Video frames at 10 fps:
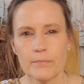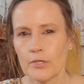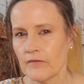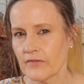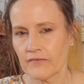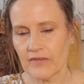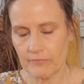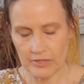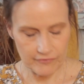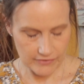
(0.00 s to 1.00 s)
Perfect
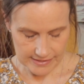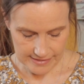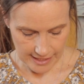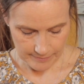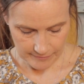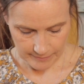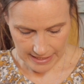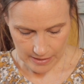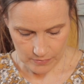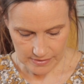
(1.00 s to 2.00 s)
fabric for this type of
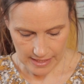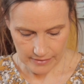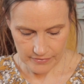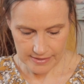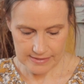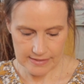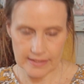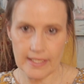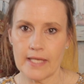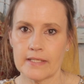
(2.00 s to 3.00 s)
blouse. And this
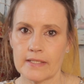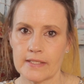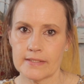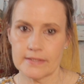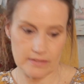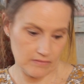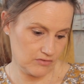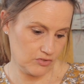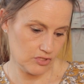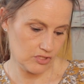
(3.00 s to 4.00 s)
again is
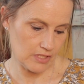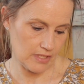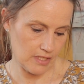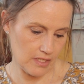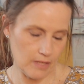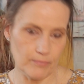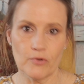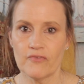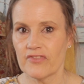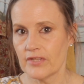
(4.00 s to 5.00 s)
just
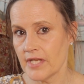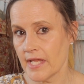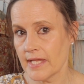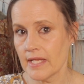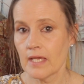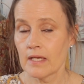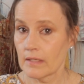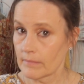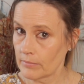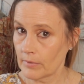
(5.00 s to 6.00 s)
above the knee.
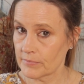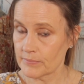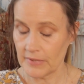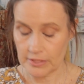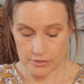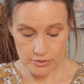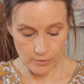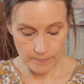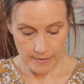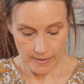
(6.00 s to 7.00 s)
Put some pictures
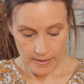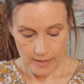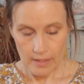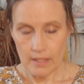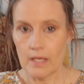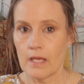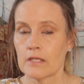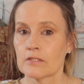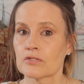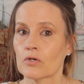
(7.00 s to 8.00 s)
up.
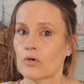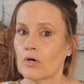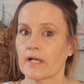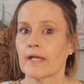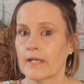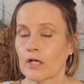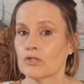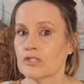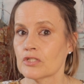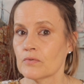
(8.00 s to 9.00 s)
So again, I
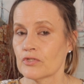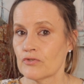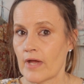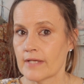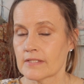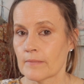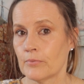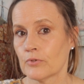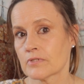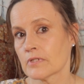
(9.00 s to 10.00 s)
couldn't do with the dress,
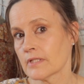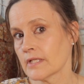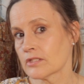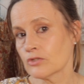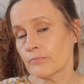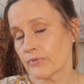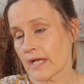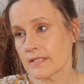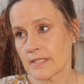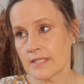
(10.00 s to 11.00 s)
but it's good
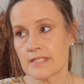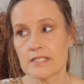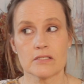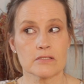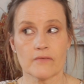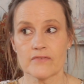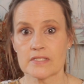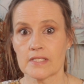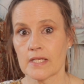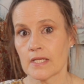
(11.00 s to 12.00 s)
practice because
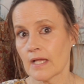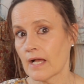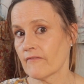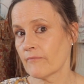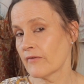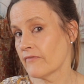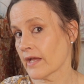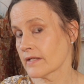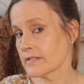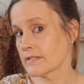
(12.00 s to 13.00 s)
obviously I've
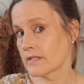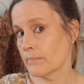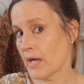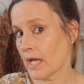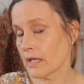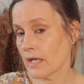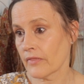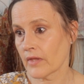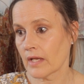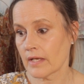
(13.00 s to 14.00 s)
perfected the pattern, I
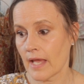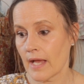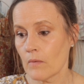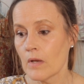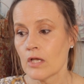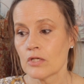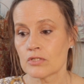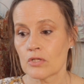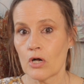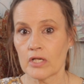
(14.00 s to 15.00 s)
think, now.
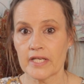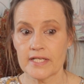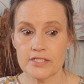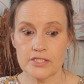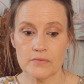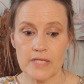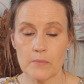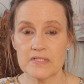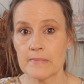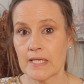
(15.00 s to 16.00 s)
So all I need to do
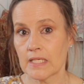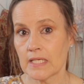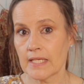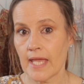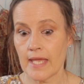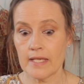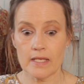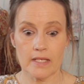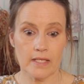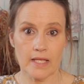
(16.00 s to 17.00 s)
now is make it again.
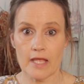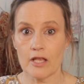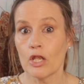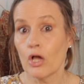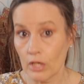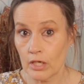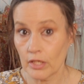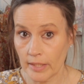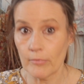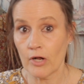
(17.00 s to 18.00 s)
Get long,
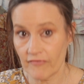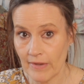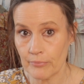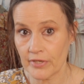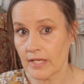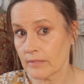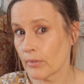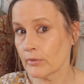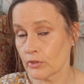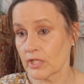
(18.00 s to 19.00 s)
get more fabric. I'm
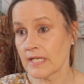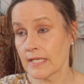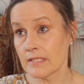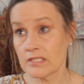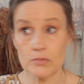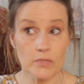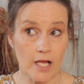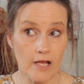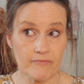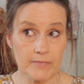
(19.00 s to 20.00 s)
probably going to need two and a
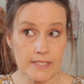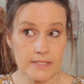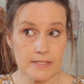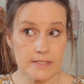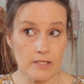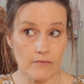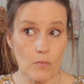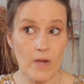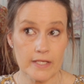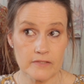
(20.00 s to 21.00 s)
half meters of a
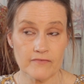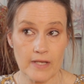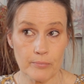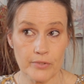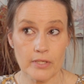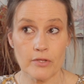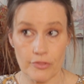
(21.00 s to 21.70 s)
wider fabric.